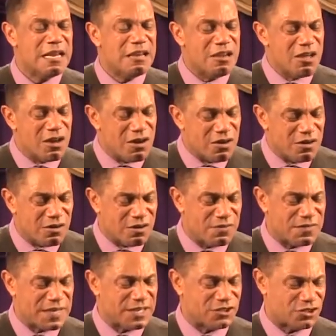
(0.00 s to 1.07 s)

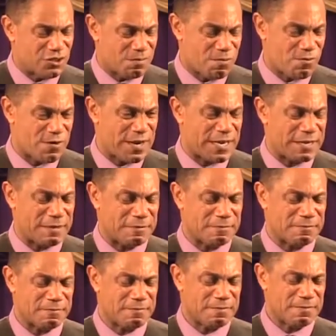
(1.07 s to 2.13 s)
love is supreme.
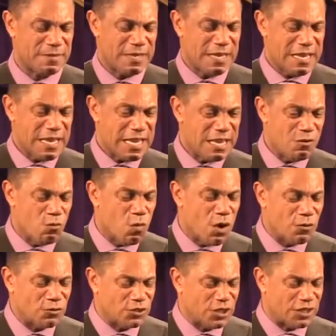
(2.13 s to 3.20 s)
He
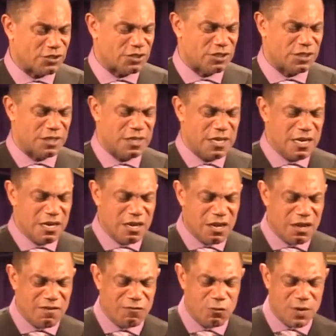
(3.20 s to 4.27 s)
wants us to
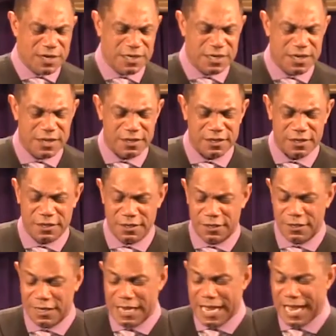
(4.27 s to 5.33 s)
love one another
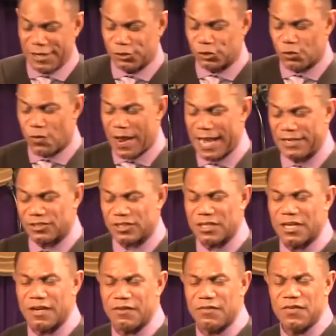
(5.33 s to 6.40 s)
as Christ
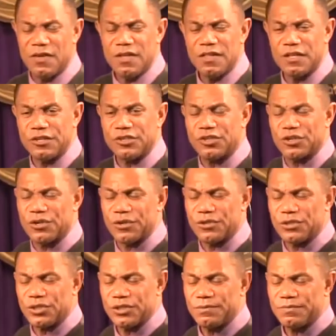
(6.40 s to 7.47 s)
loved the
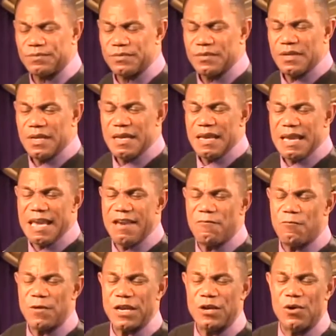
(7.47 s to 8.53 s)
church.
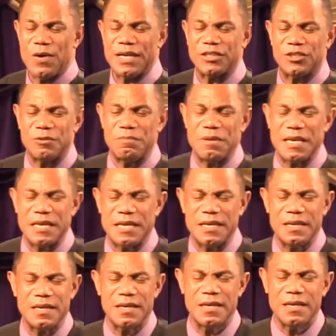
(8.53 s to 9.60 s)
If we're going to be